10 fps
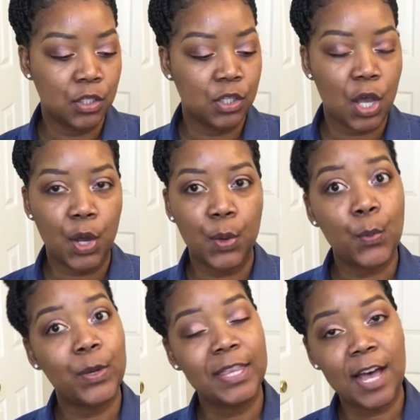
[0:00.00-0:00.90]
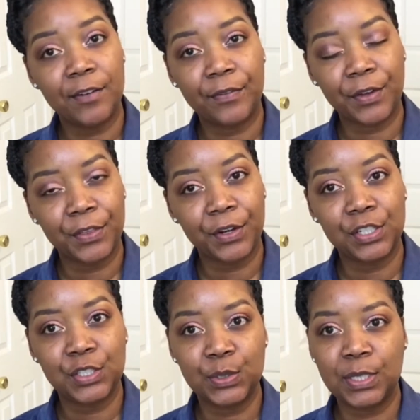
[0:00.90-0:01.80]
so without
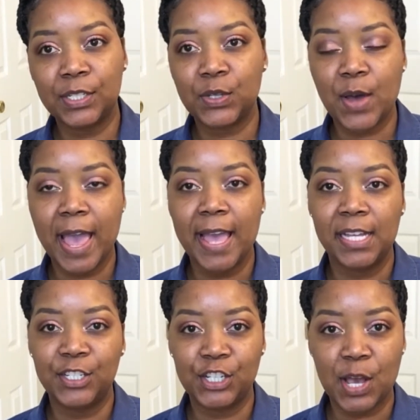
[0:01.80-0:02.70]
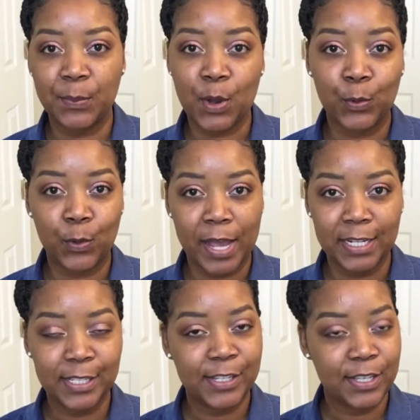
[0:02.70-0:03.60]
further ado let's go ahead and jump uh,
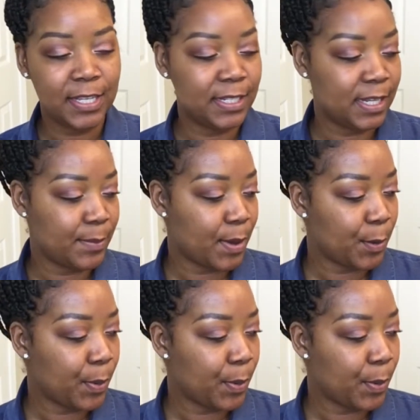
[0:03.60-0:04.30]
right into the demo